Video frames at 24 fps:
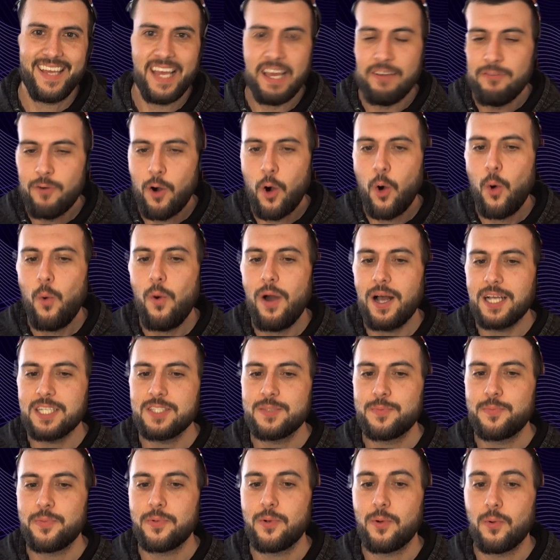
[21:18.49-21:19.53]
If OWASP
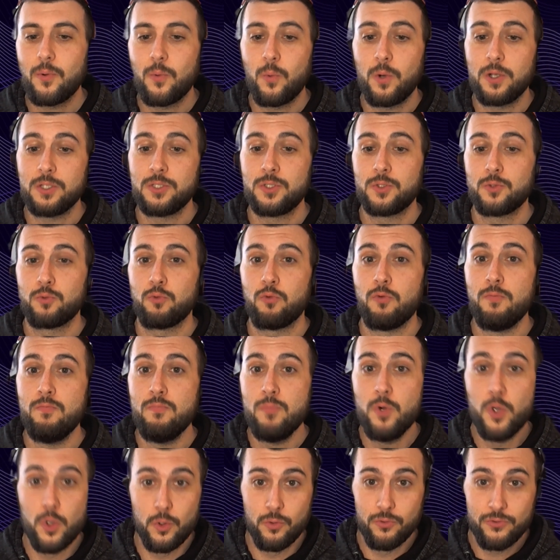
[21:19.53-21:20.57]
was
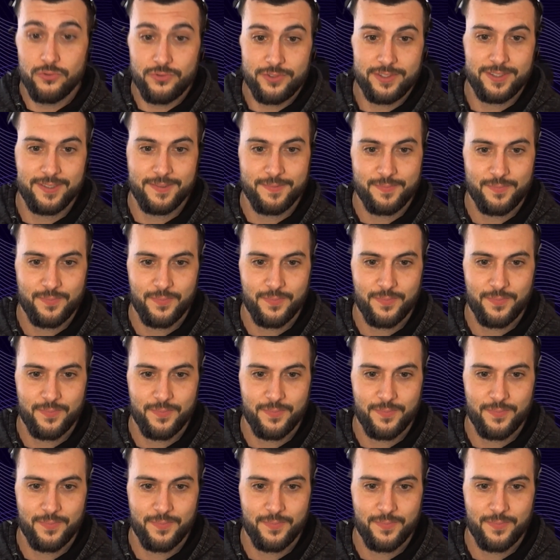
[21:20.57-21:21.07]
removed,